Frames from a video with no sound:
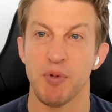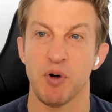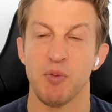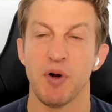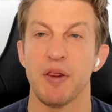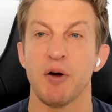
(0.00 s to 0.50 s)

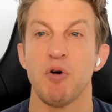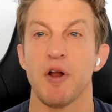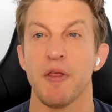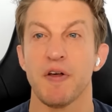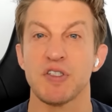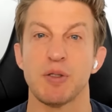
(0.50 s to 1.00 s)
But I think one
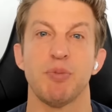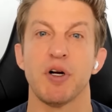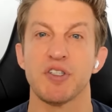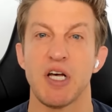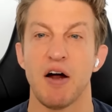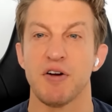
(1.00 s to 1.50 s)
of the things it
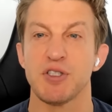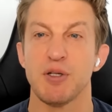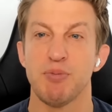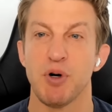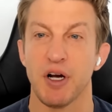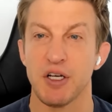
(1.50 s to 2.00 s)
brings out is
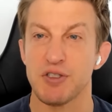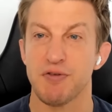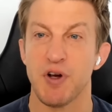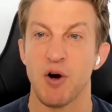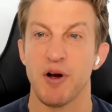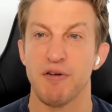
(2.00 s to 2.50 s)
the book is
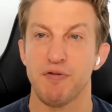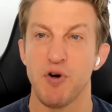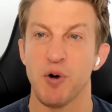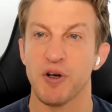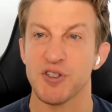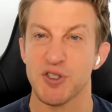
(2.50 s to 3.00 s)
very
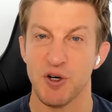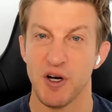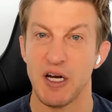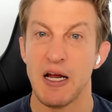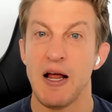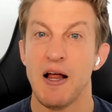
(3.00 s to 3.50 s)
focused
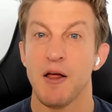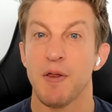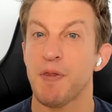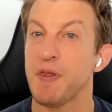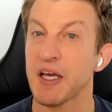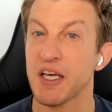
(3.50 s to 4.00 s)
on
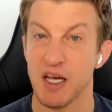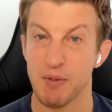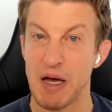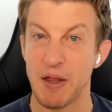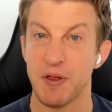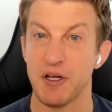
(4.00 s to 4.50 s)

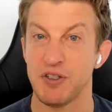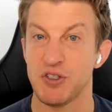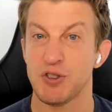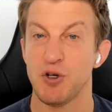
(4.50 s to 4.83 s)
thinking methods.